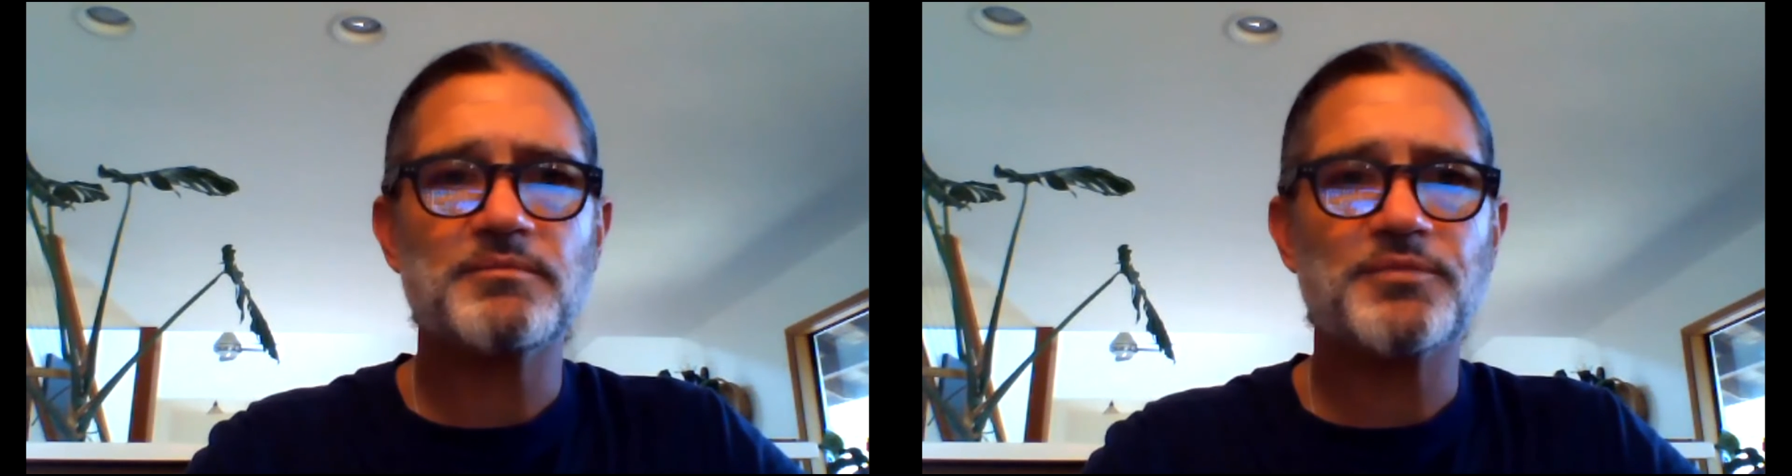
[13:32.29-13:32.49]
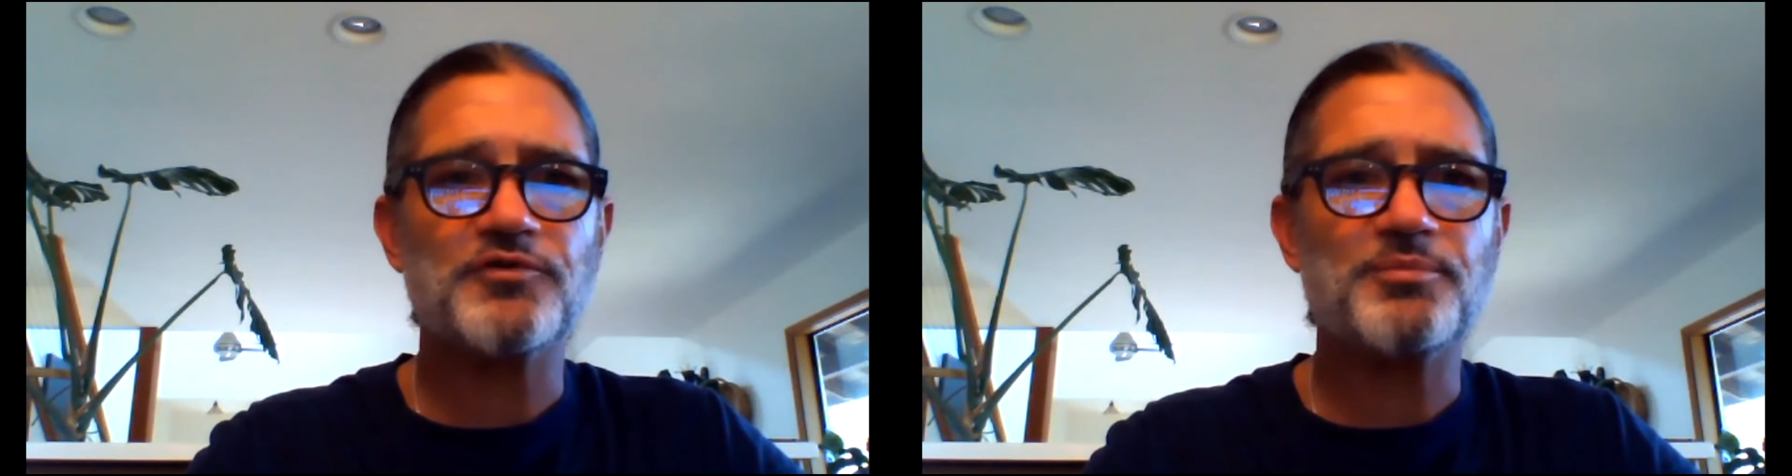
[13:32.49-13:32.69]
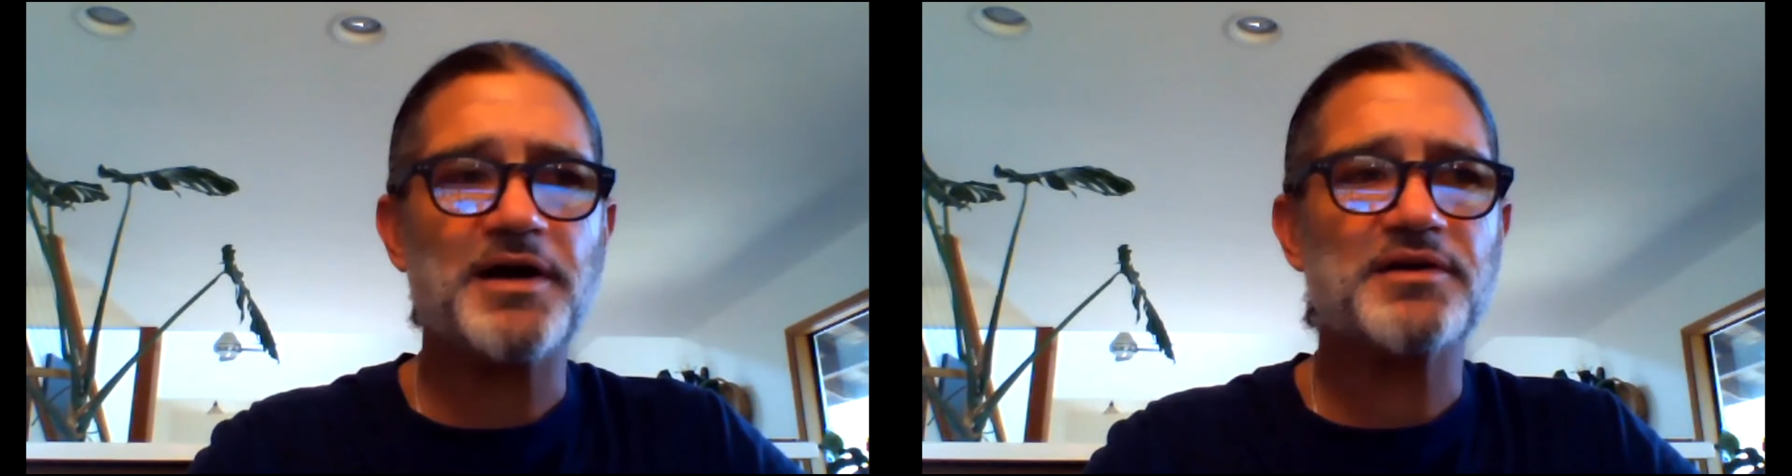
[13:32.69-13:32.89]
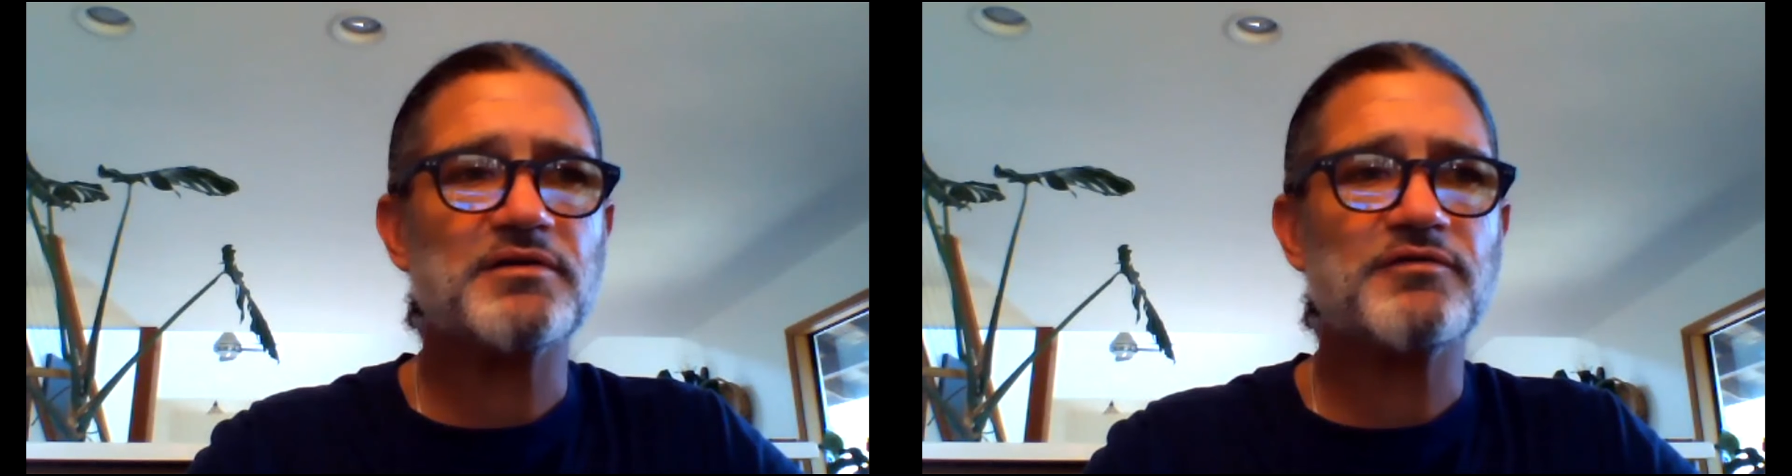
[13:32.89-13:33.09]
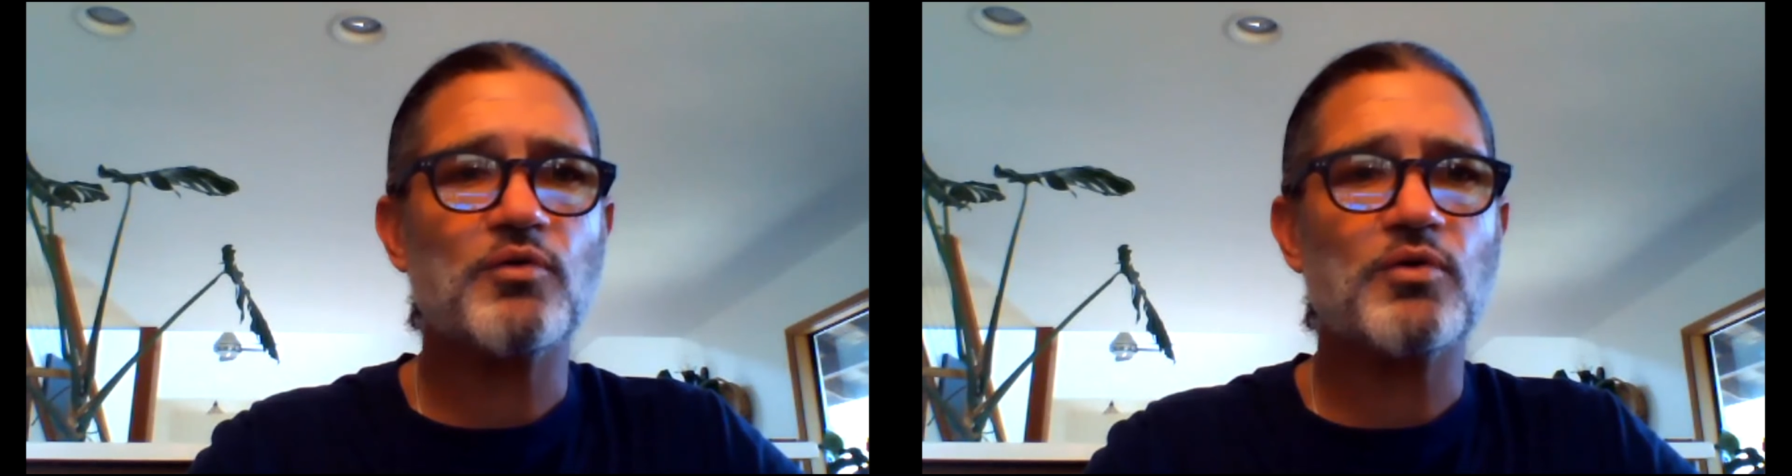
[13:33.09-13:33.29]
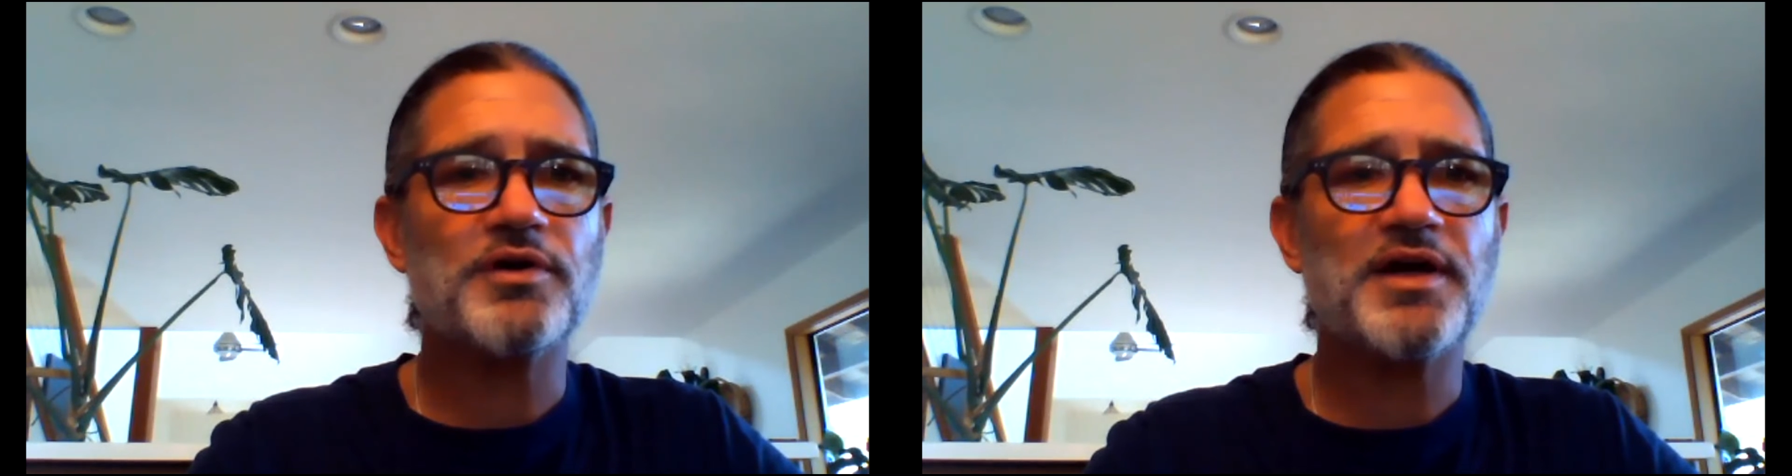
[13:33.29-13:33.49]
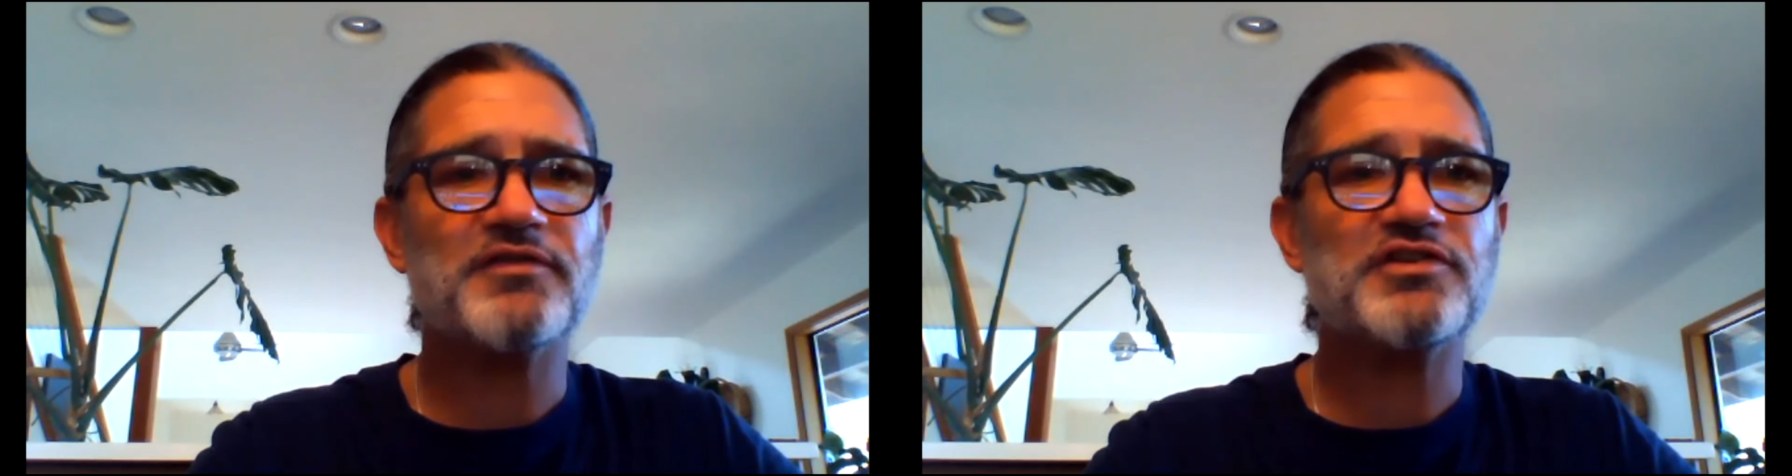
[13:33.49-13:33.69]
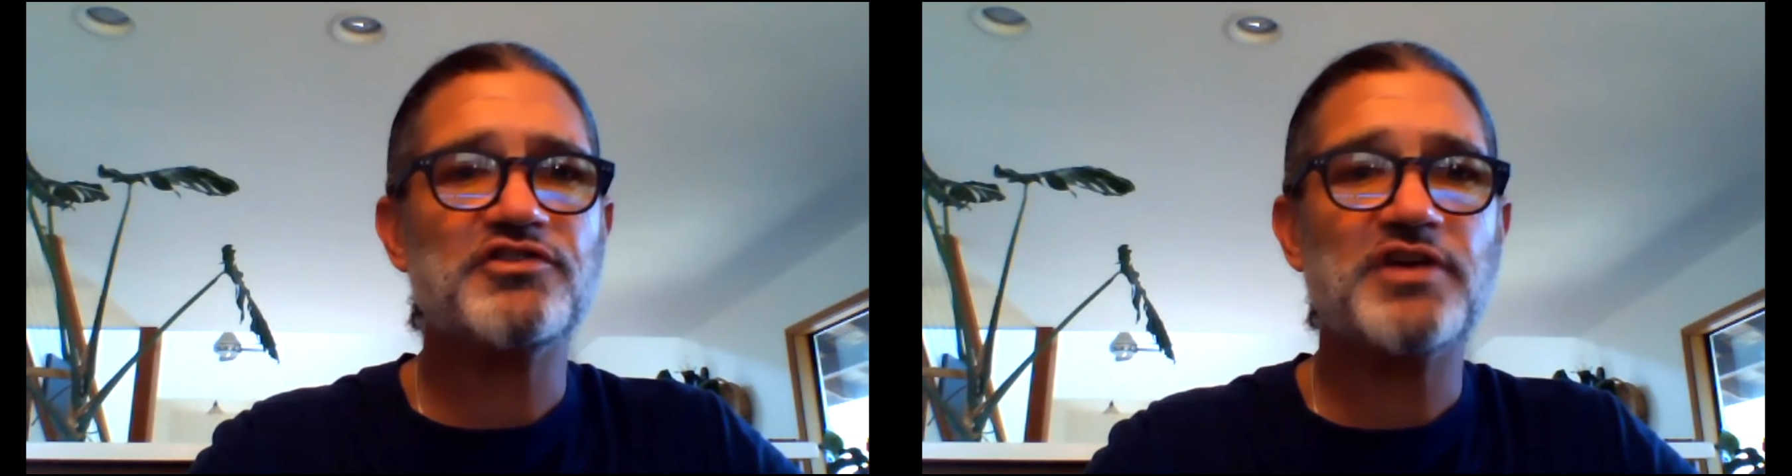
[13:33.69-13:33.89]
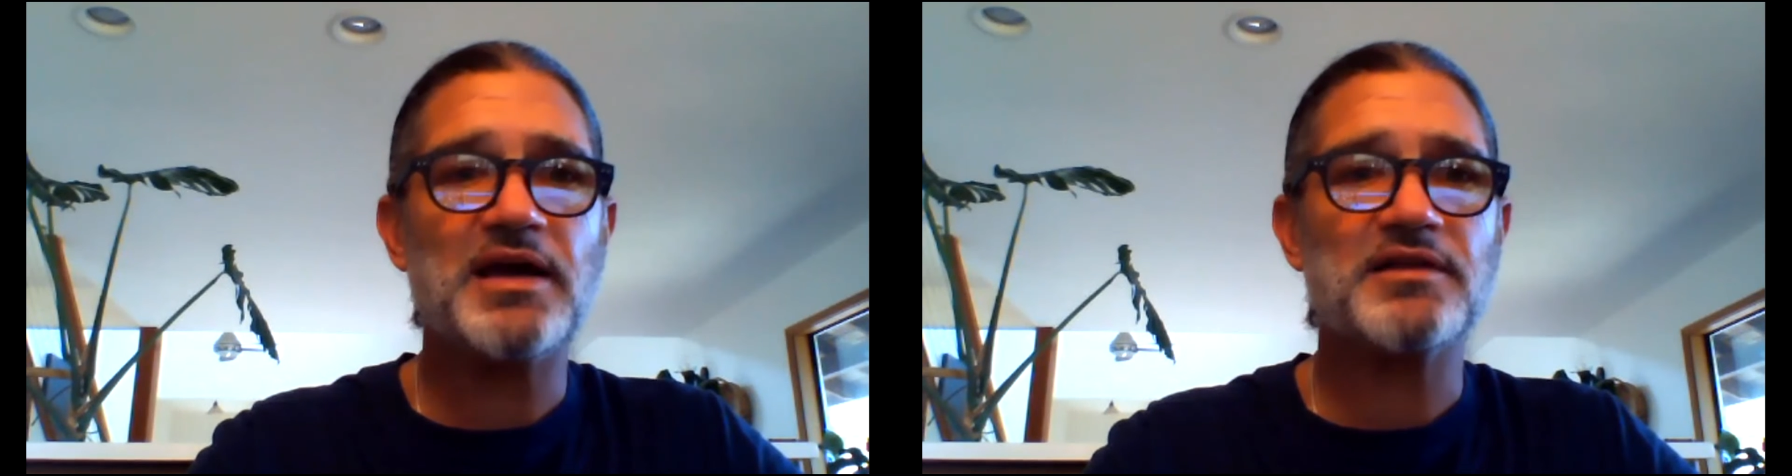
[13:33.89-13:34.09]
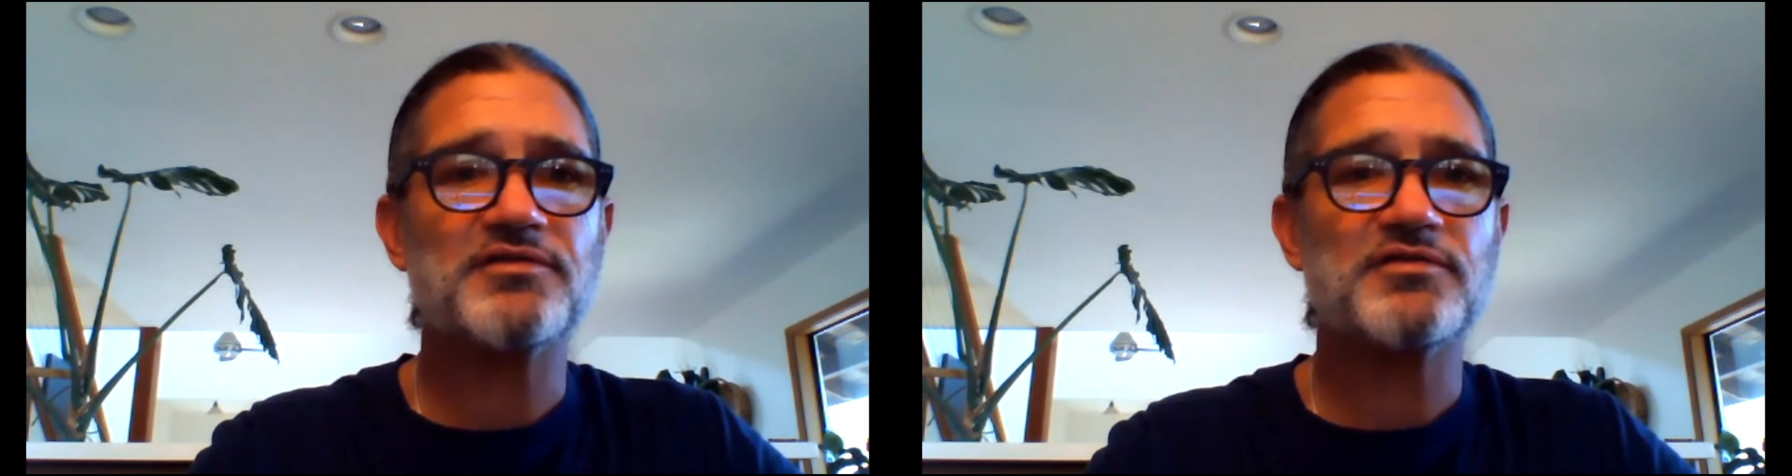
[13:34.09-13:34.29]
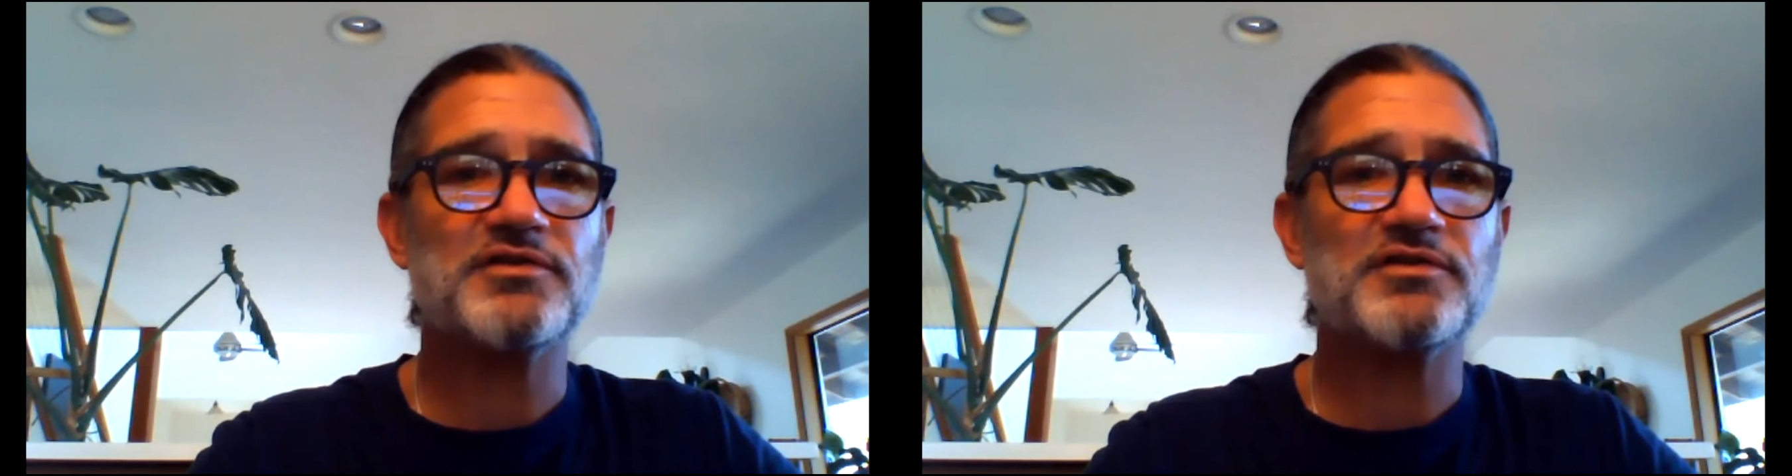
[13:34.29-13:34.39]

perspective, or to have a chance